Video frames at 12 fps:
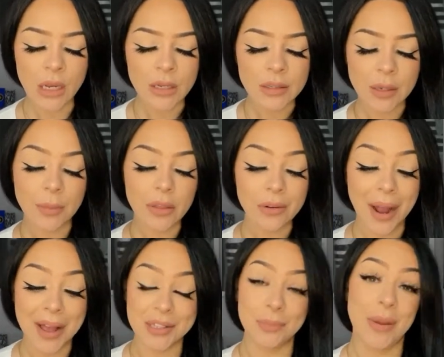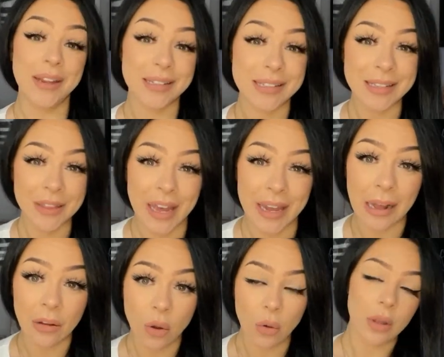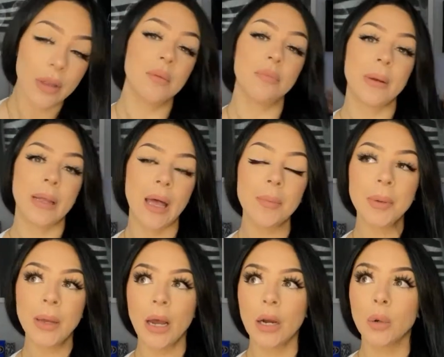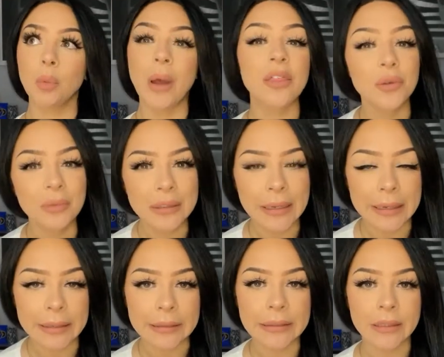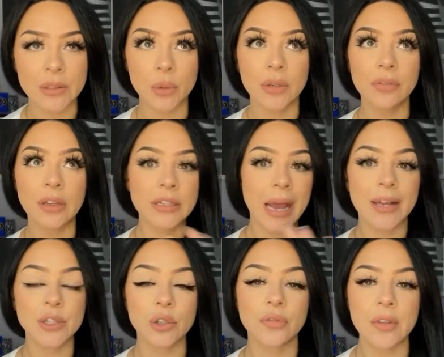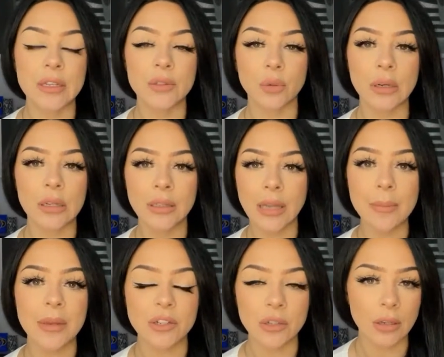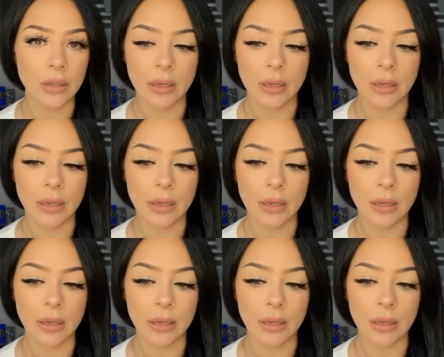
Some other aspects that Algol can bring up are weather-related sort of catastrophes or climate,